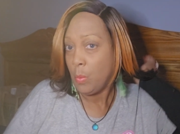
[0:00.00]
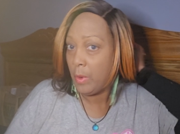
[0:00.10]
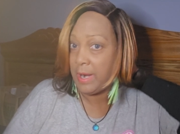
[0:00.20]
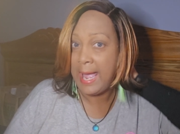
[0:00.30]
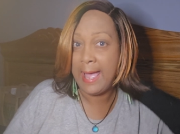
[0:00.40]

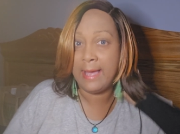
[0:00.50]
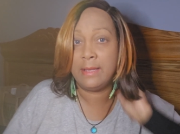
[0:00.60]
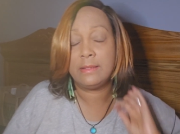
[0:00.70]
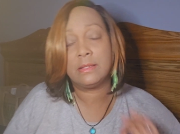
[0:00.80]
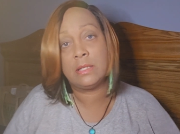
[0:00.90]

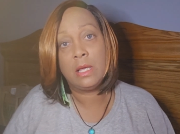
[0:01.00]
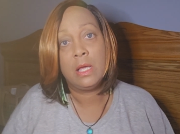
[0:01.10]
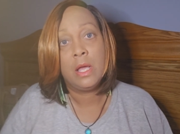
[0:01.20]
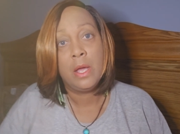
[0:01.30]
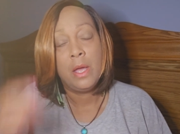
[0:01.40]
Whereas
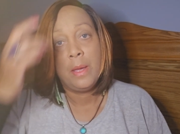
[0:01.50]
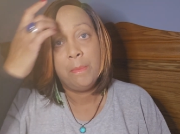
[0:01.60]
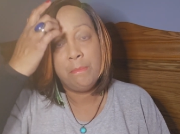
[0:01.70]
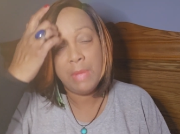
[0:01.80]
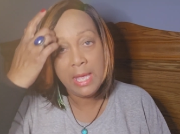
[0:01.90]

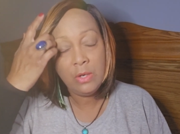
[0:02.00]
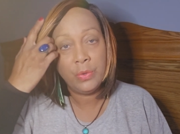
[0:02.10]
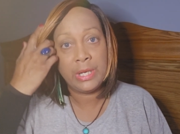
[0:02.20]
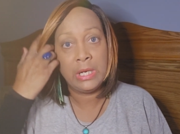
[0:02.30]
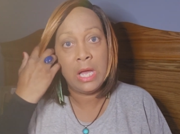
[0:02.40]
men
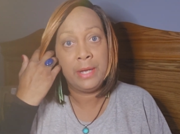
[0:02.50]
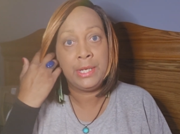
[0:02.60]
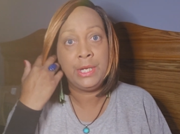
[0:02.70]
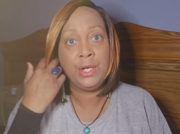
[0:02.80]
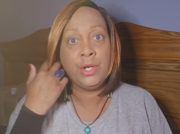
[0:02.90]
will get on
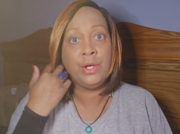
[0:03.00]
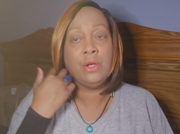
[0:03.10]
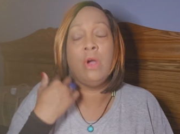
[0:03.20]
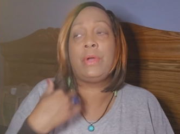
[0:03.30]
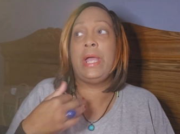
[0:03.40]

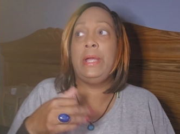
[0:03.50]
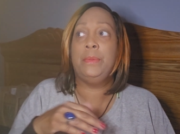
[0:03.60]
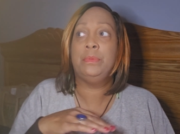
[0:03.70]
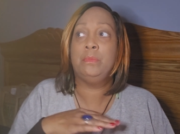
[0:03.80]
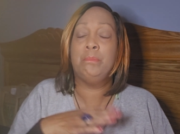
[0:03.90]
here,
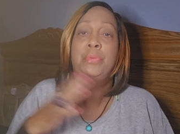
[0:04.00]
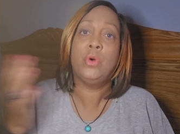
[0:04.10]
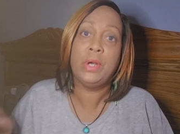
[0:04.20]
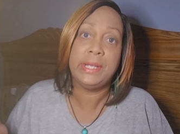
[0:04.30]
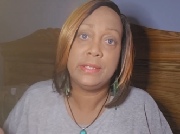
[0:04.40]
okay,
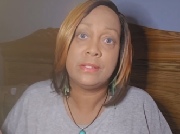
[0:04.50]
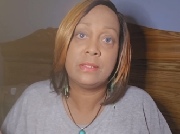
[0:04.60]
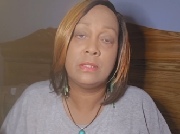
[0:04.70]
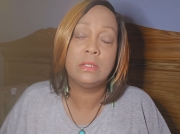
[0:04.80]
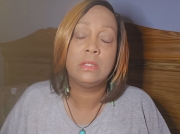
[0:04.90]

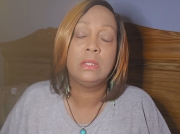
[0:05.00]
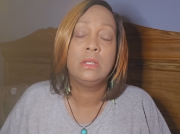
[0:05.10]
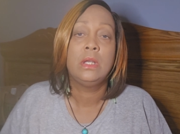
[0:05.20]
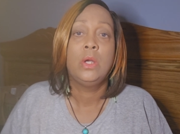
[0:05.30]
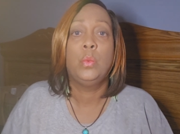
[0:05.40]
boys
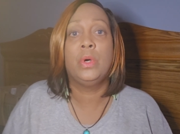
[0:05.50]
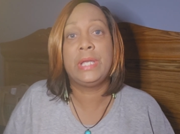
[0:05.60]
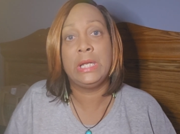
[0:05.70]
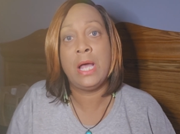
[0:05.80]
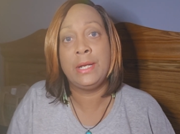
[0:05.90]
will
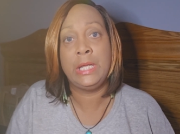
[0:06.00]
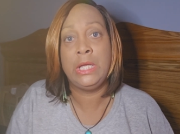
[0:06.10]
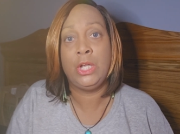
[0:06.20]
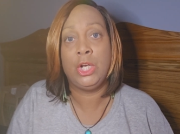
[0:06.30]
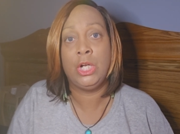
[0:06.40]
get on
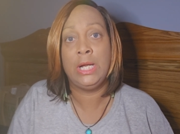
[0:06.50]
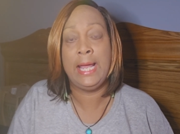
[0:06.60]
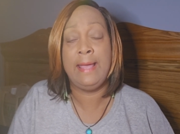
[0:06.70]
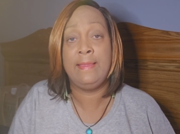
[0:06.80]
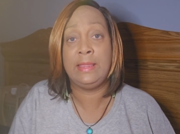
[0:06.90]
here
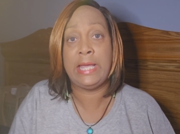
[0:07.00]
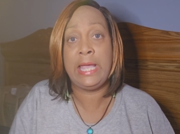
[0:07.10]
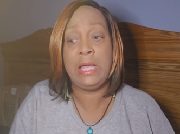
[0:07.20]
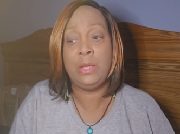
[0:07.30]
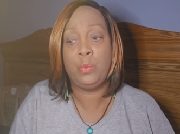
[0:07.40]
and
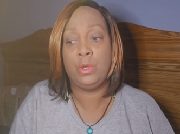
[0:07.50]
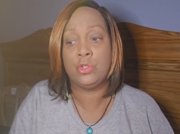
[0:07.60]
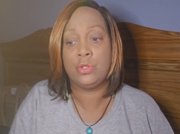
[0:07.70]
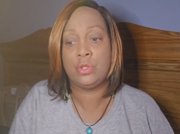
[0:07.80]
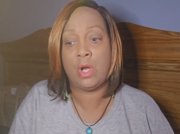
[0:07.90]
they
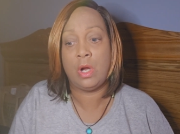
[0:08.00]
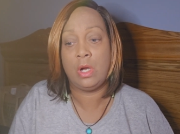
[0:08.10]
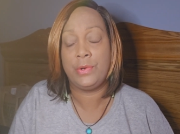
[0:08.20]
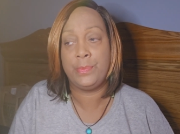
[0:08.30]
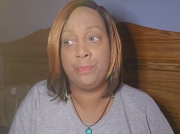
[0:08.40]
will
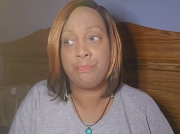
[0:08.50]
start